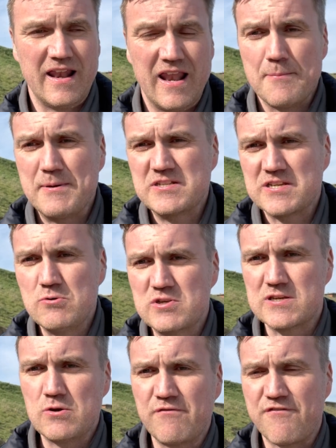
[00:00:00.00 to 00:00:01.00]
bit too
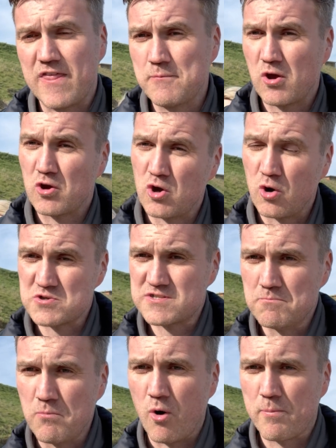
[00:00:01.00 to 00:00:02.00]
soon for them. It could cause
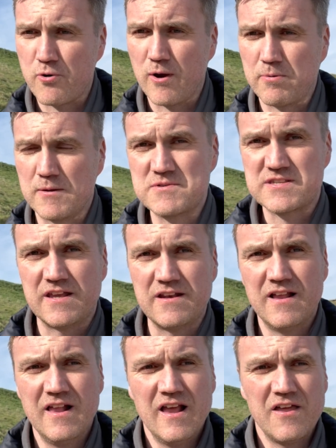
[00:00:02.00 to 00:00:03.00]
them more problems than
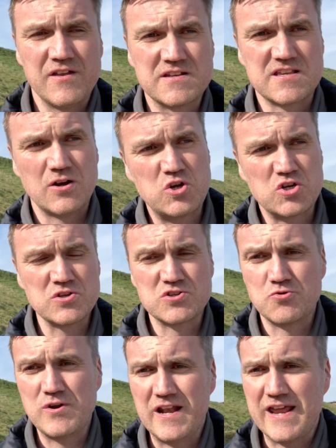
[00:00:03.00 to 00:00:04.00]
solutions.
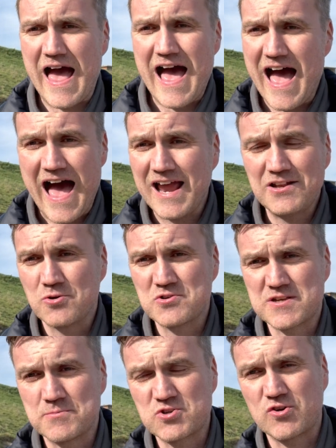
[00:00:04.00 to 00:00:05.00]
Really, I don't
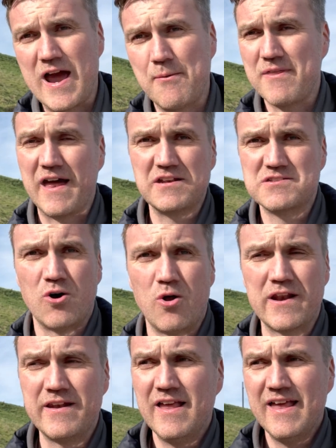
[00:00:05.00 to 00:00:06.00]
subscribe to that at all.
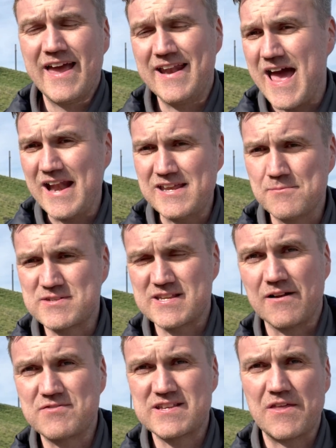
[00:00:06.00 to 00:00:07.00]
And Eddie
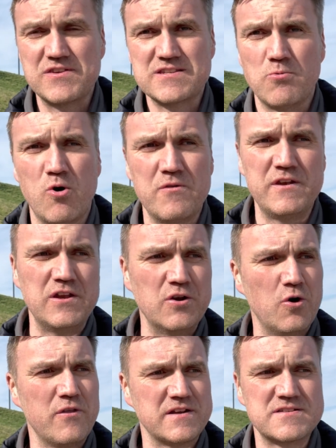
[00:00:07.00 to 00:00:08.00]
himself said this morning, you
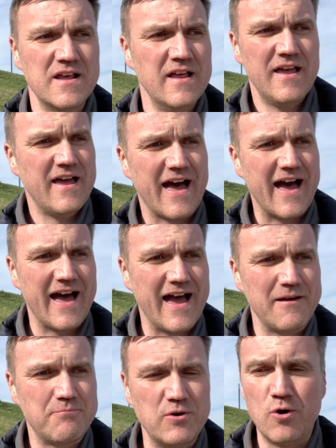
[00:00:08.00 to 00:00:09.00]
know, that
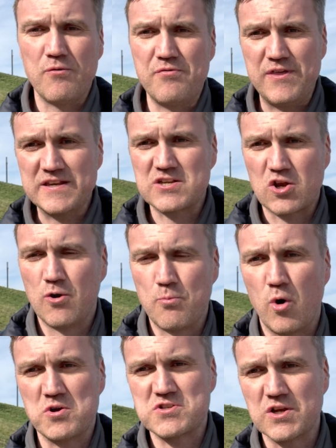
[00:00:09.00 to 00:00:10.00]
no, this club
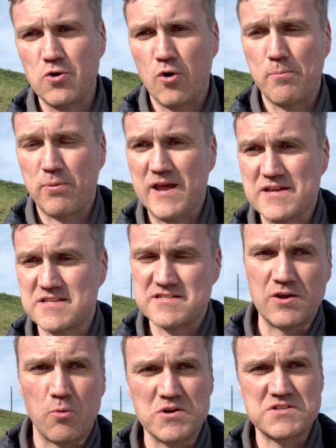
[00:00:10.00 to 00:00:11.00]
wants to go places,
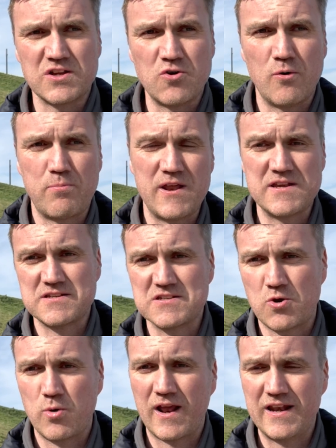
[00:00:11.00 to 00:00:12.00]
and it wants to go places
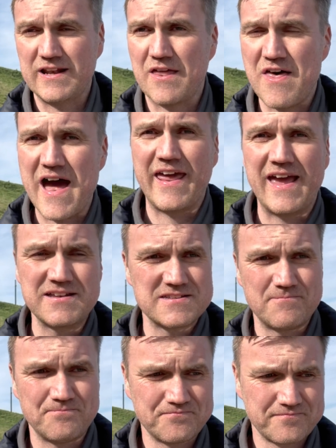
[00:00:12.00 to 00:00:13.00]
quickly. To that end,
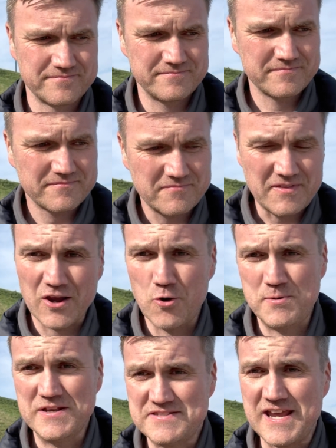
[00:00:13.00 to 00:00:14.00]
it would
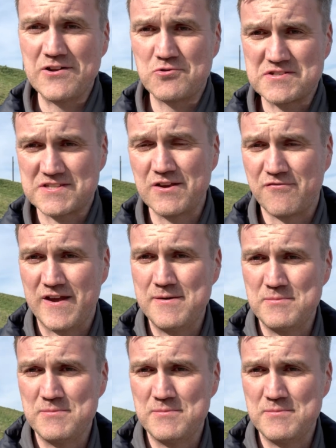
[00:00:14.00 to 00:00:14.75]
be a dangerous thing for him